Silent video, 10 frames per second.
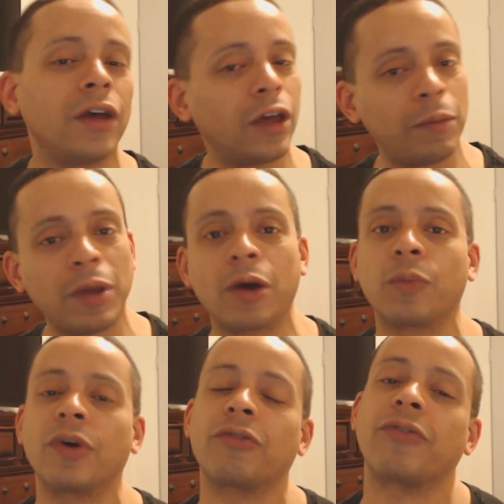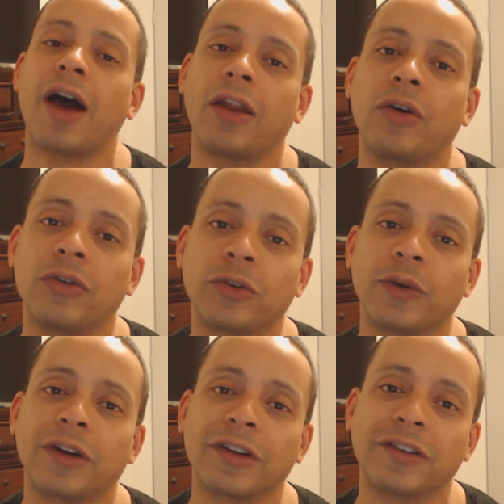Hit me up with a follow so we
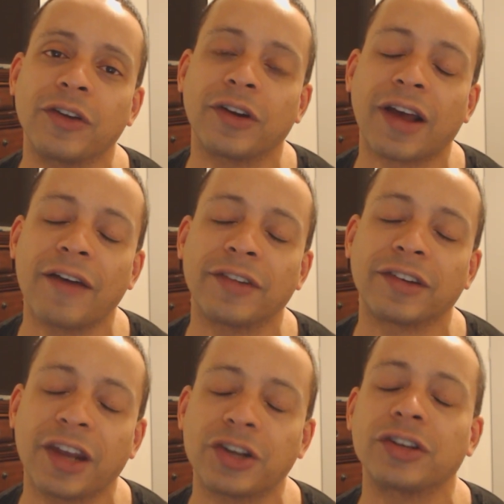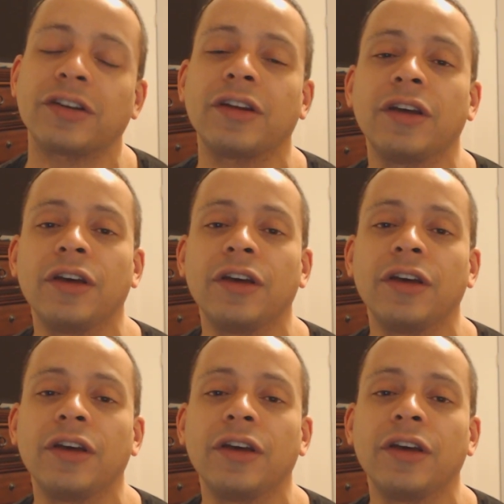could continue the conversation.